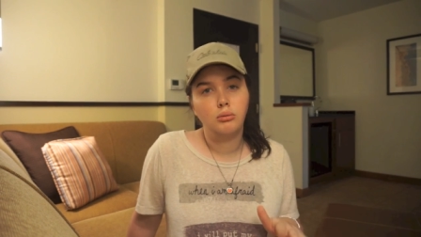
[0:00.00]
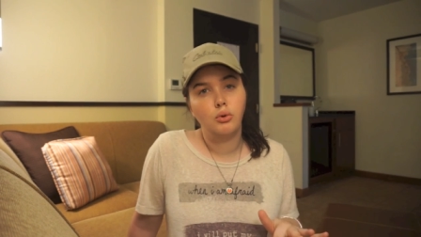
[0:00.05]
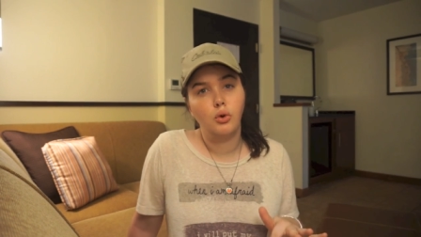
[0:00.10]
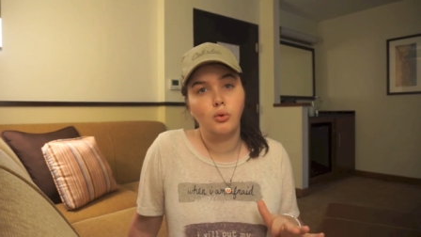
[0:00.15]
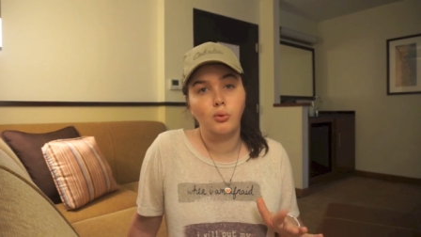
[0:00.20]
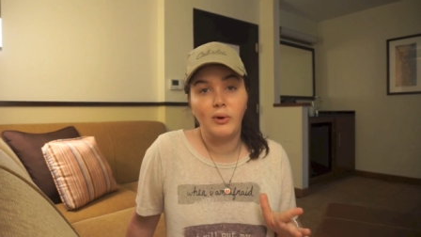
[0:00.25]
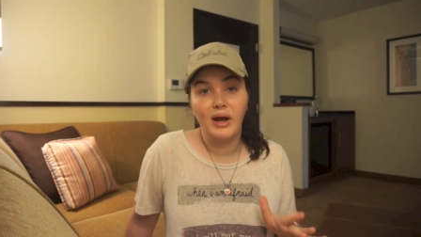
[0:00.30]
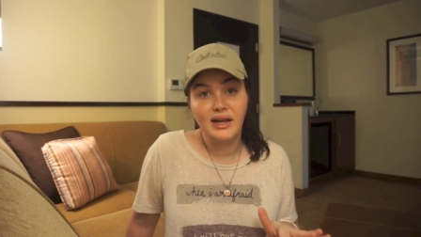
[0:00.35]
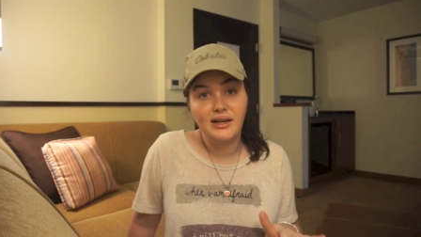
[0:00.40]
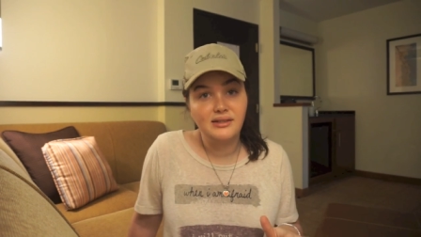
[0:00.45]

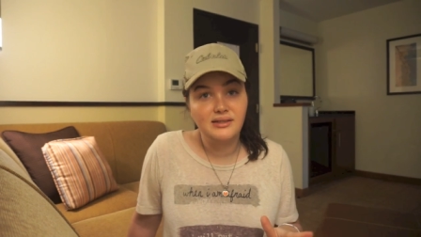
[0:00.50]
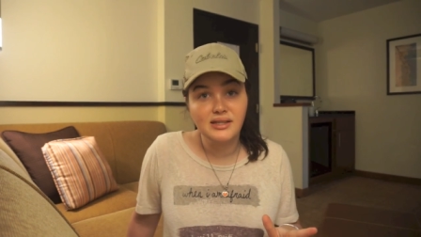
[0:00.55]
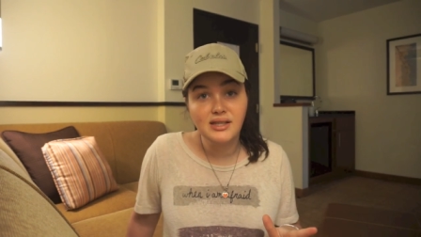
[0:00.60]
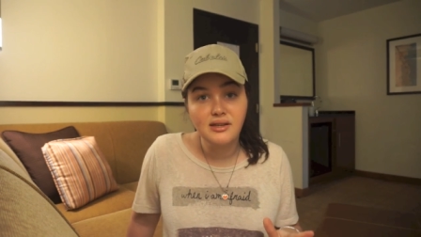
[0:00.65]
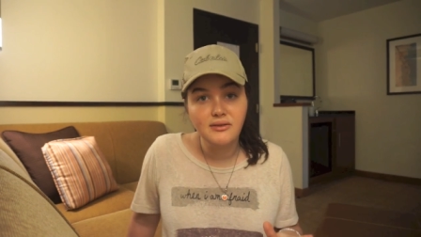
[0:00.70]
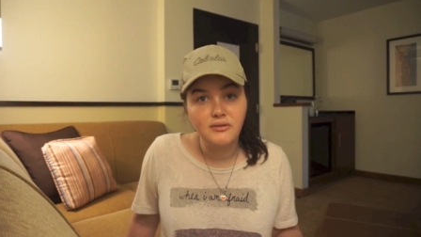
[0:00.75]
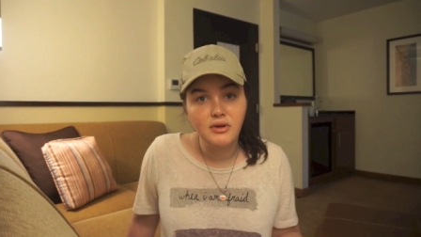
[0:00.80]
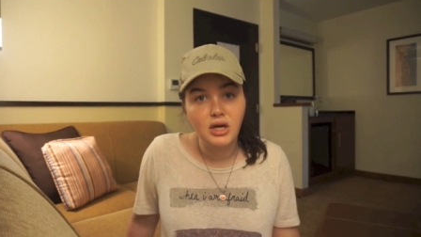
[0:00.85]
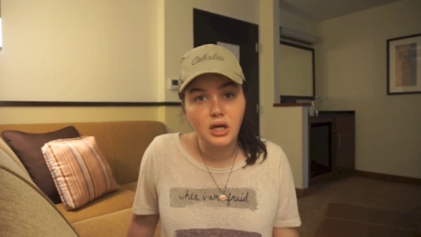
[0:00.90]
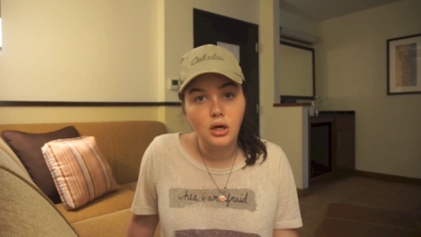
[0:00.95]

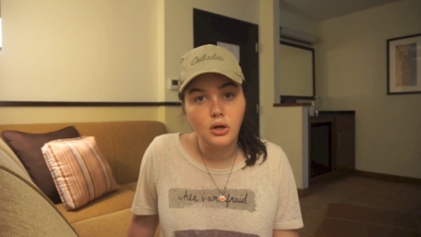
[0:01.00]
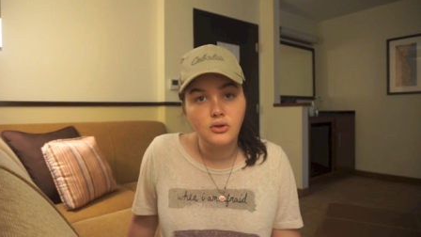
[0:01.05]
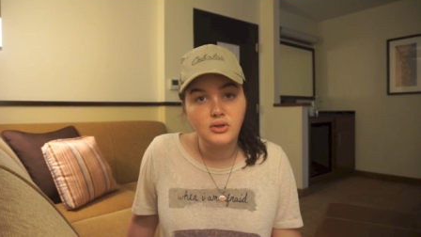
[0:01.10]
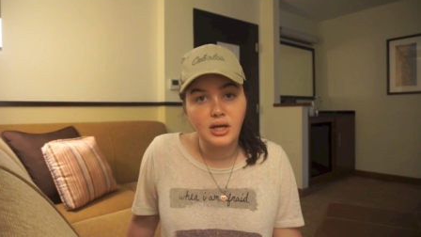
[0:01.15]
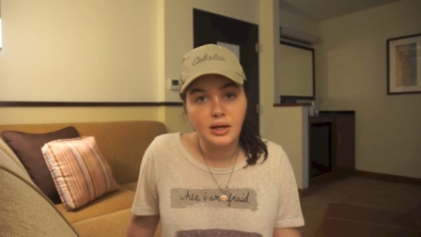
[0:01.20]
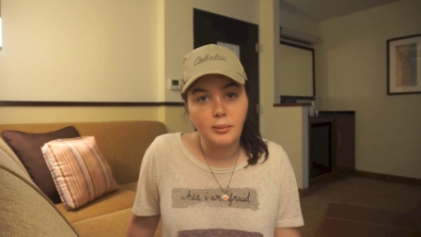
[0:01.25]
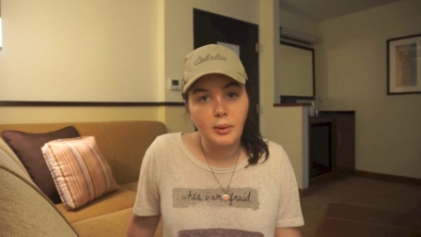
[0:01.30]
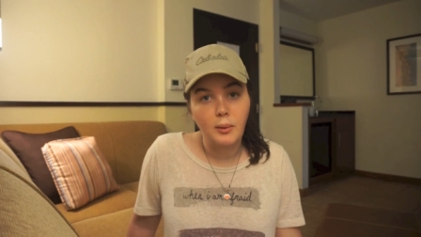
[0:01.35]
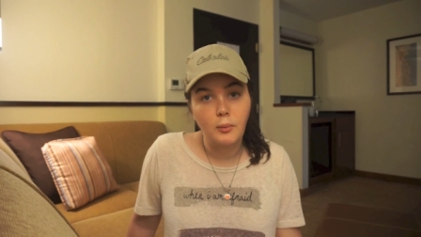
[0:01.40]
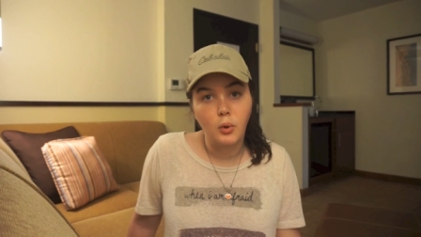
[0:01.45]
racy videos,
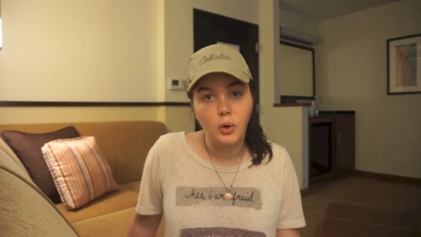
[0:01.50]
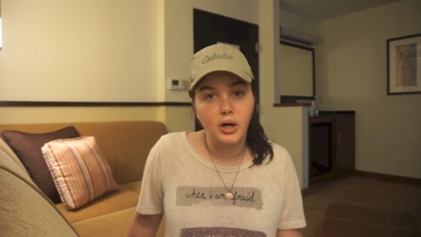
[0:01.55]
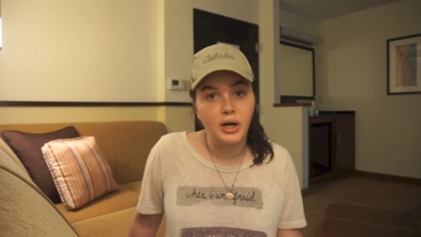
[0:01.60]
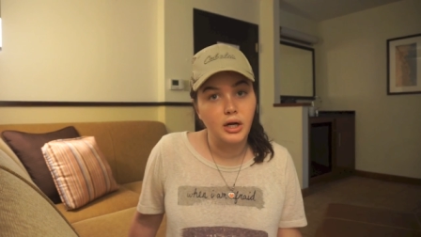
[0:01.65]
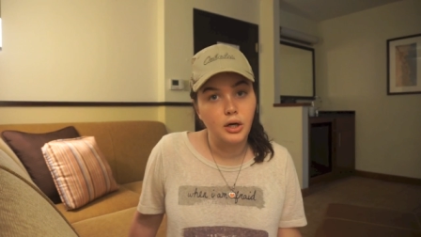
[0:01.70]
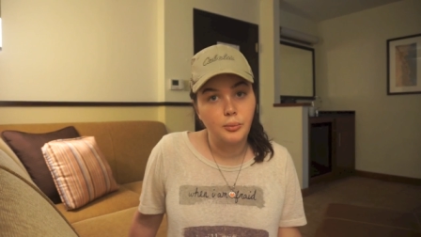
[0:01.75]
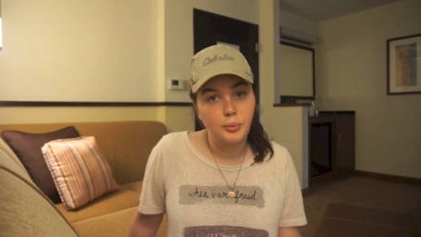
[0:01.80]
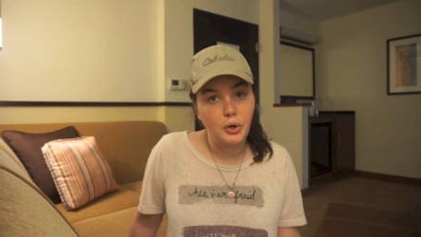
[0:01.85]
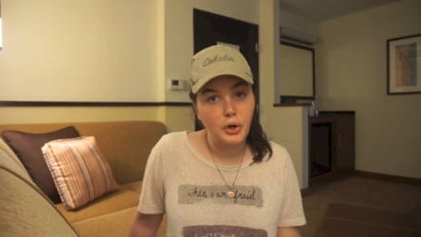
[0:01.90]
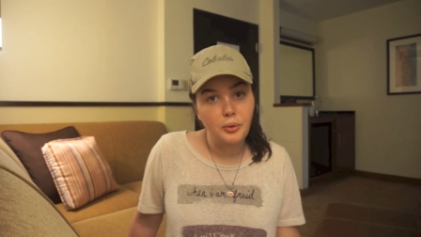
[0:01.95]
like my more
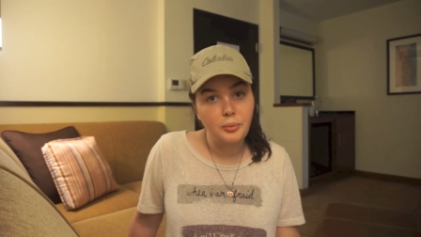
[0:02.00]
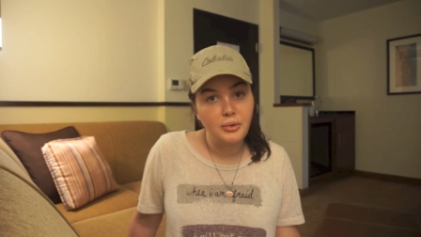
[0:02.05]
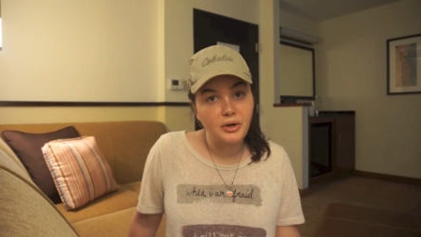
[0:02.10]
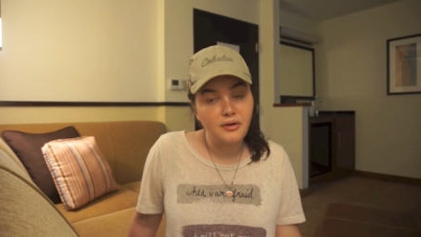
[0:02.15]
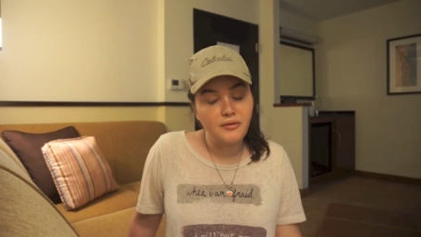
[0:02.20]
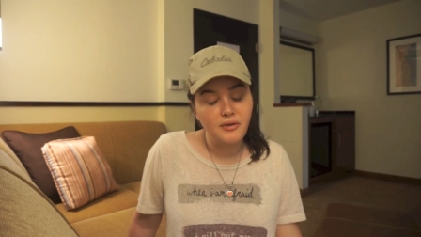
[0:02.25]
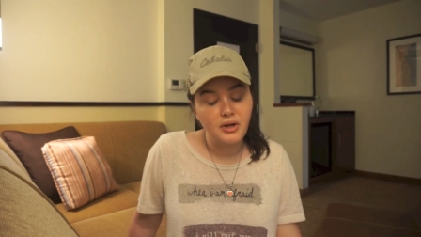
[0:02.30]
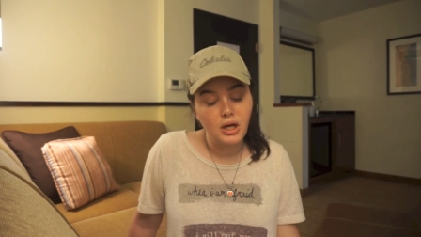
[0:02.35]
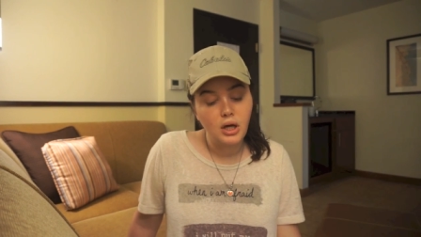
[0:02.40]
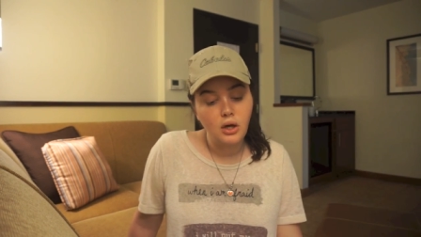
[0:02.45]

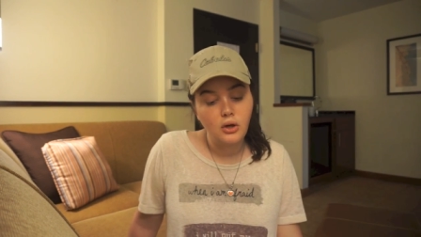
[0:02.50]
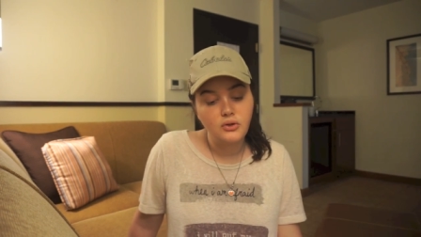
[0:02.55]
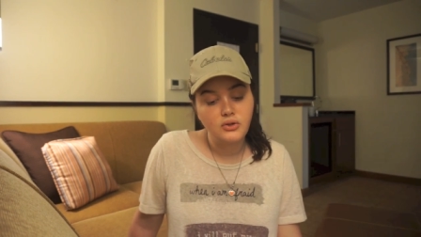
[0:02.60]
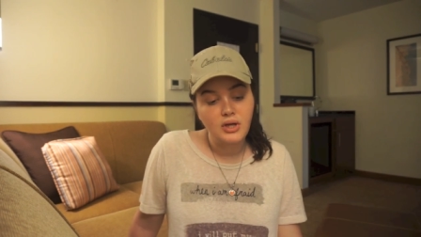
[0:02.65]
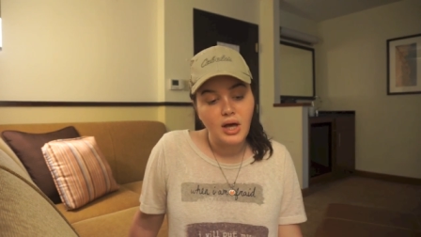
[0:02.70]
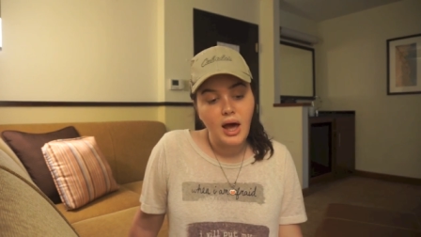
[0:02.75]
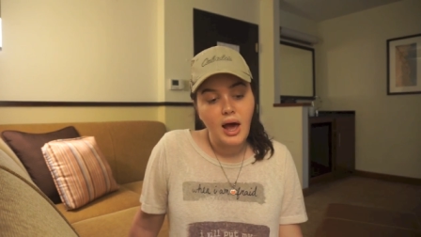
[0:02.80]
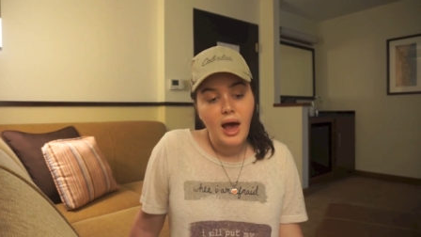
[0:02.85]
inappropriate videos.